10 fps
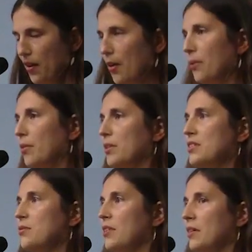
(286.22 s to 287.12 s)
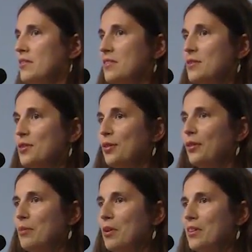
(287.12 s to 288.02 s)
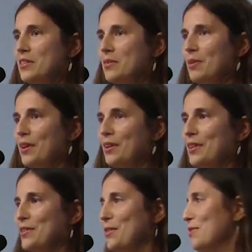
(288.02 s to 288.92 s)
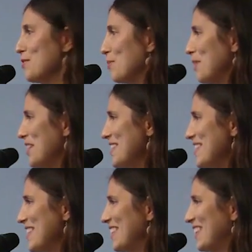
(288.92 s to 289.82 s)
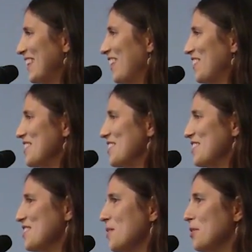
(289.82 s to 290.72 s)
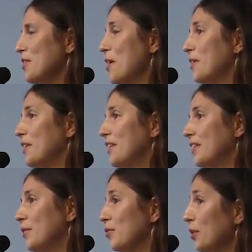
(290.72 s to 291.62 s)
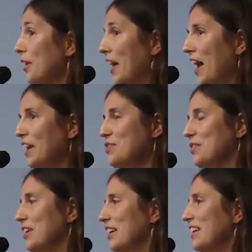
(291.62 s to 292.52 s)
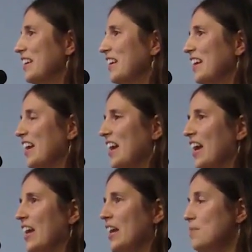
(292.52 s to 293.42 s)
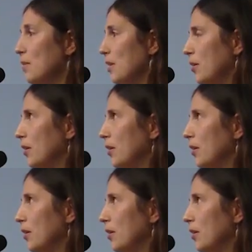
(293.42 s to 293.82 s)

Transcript: Also in 2002, I participated in Service for Peace. That was a summer down in Florida, actually. And I spent